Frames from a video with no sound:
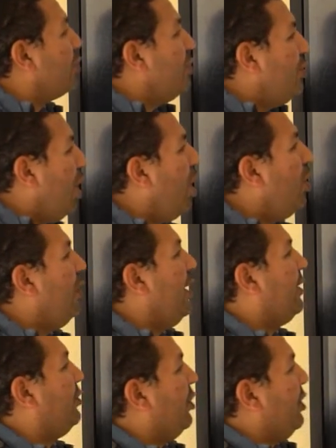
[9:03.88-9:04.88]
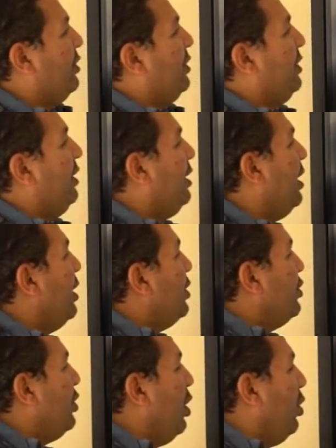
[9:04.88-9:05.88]
no electricity,
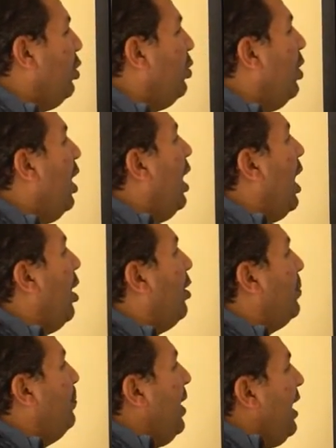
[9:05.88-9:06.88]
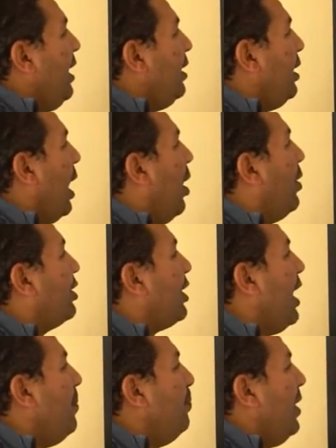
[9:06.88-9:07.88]
so our
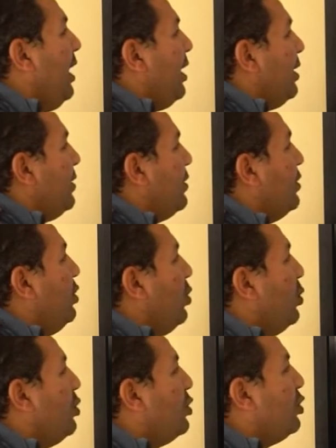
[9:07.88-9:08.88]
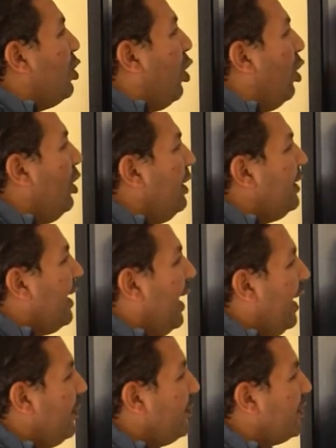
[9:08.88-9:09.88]
grandparents used oil
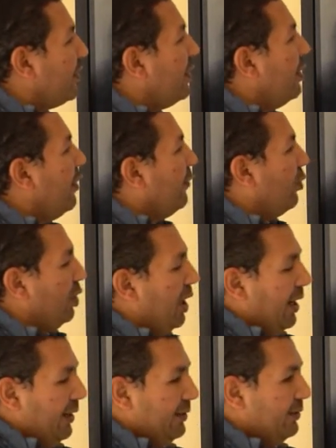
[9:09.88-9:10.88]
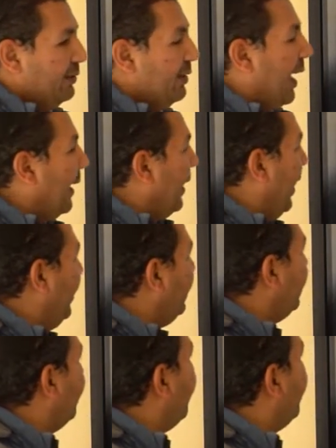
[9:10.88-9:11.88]
lamps for light. Again,